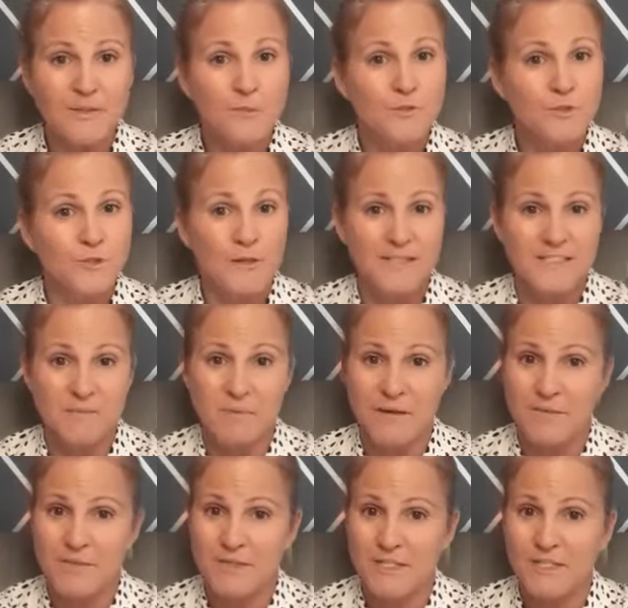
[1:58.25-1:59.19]
Would you like to
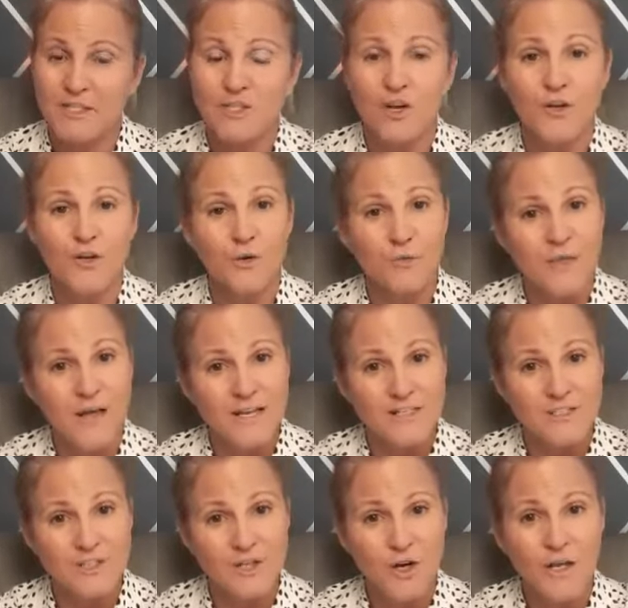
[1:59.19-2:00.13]
play with this toy or
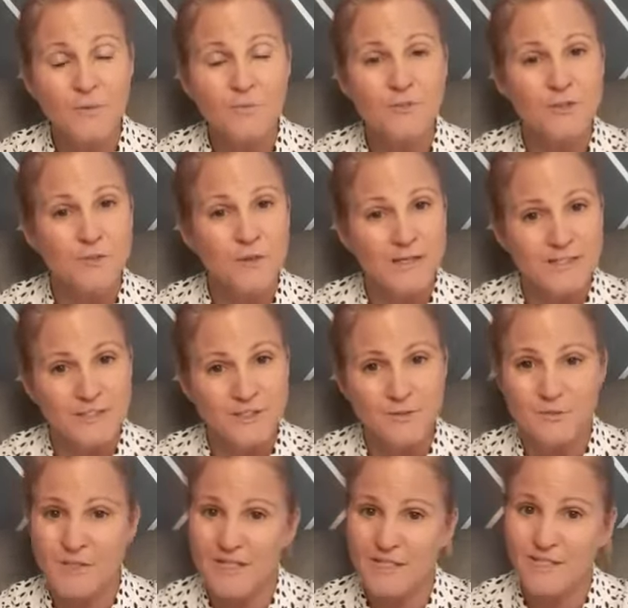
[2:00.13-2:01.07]
that toy? Would you like to
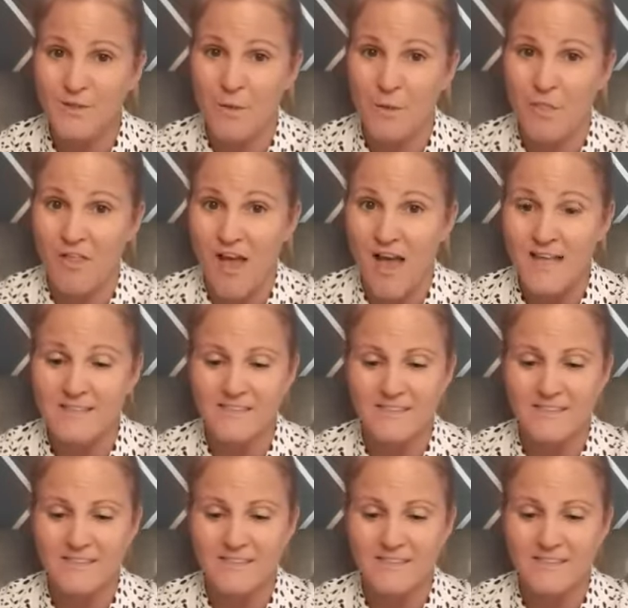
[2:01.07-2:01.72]
do this or that?